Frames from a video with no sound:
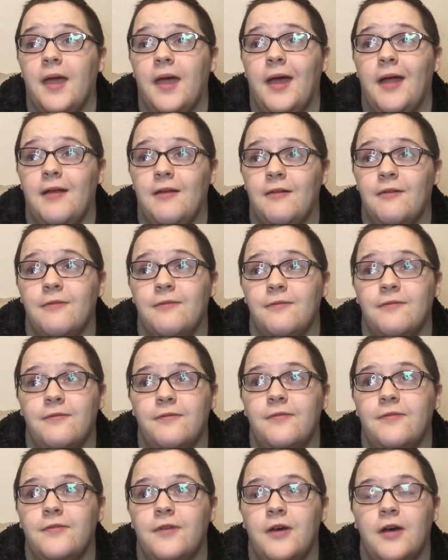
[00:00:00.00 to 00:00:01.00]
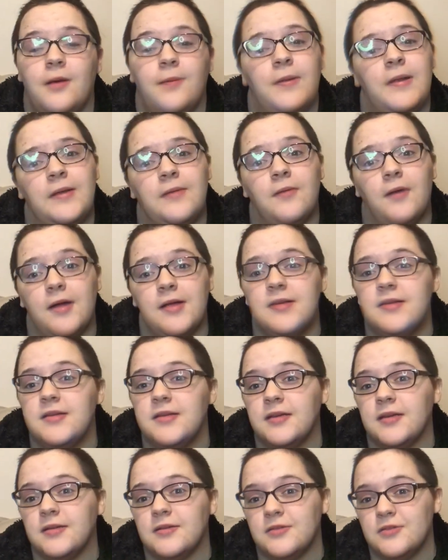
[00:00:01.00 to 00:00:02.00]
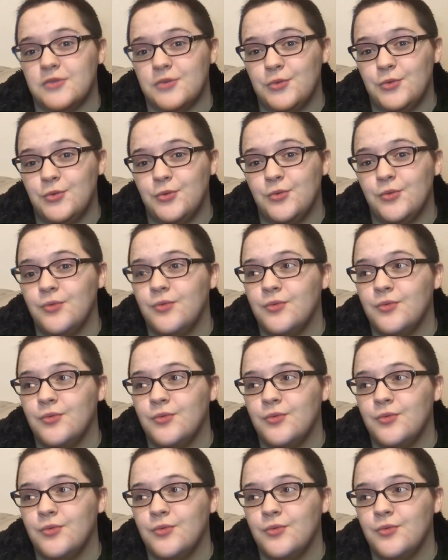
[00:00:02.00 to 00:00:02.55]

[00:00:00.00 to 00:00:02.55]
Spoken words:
and verbally writing it too,